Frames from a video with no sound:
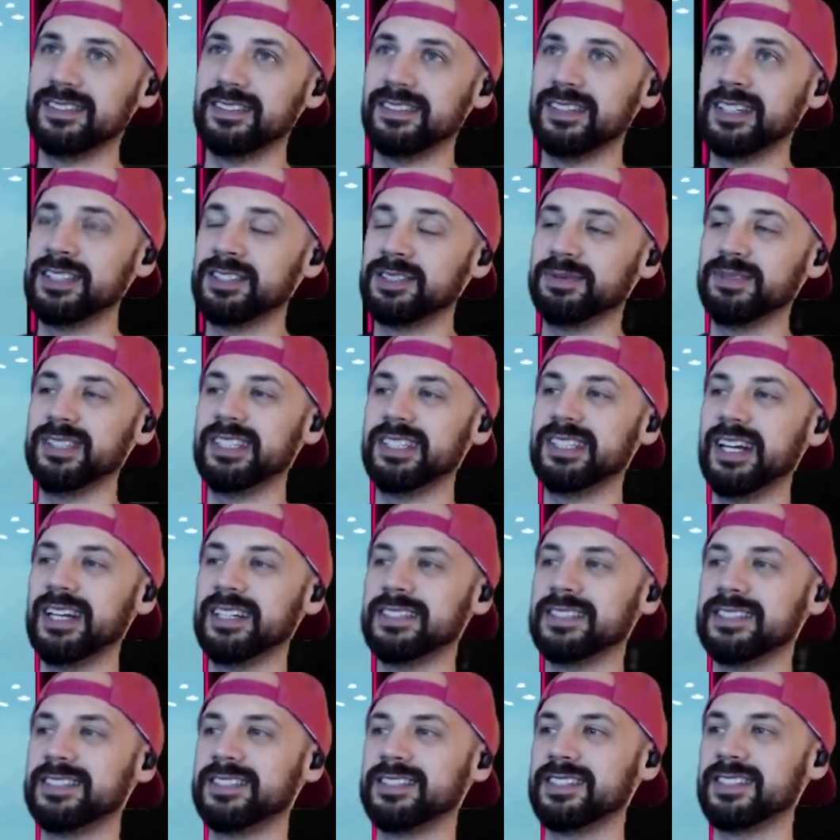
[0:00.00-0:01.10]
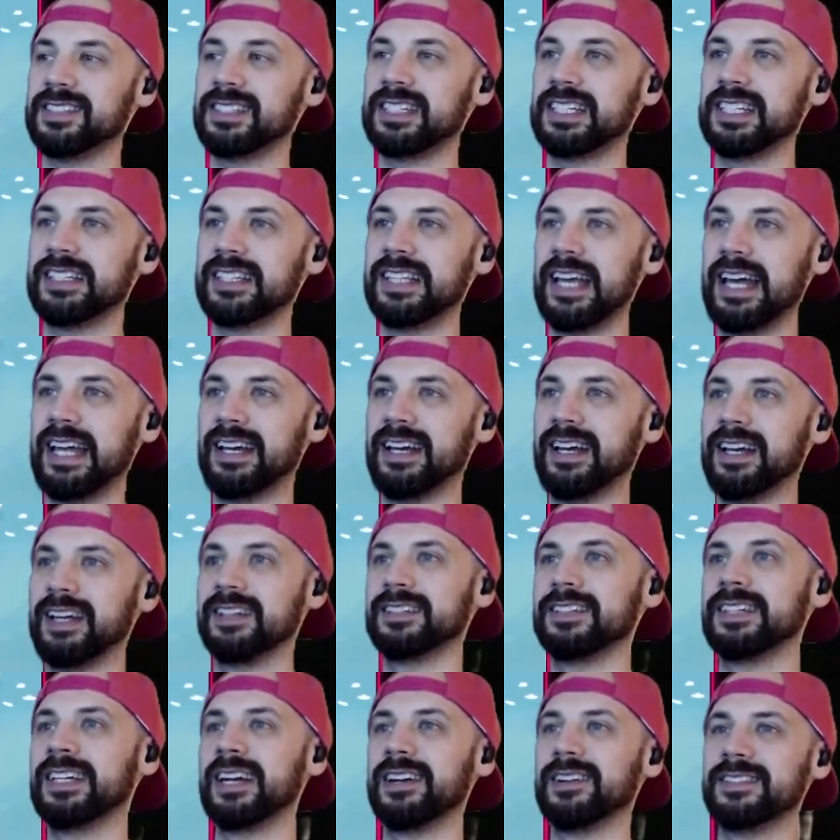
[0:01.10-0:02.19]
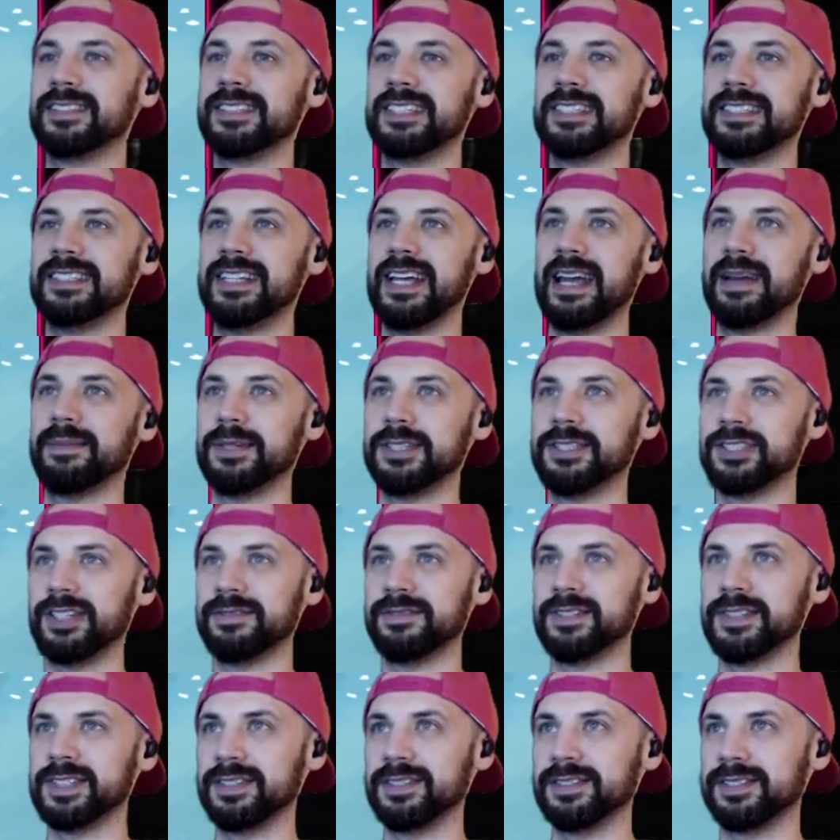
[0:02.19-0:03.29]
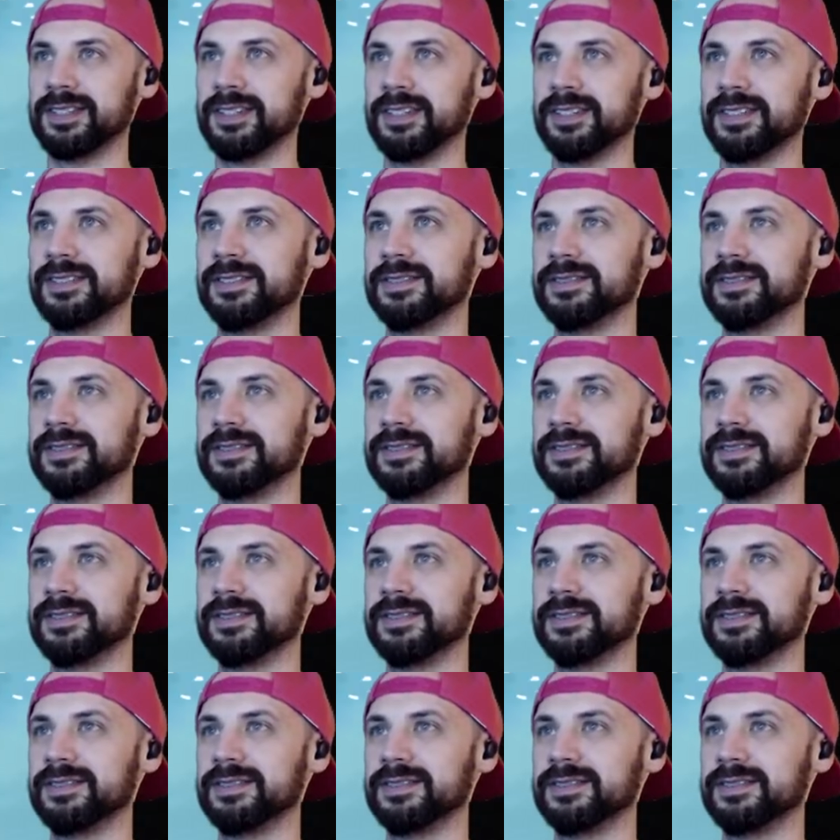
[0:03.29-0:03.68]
It's really nice to just get that guaranteed damage every single turn.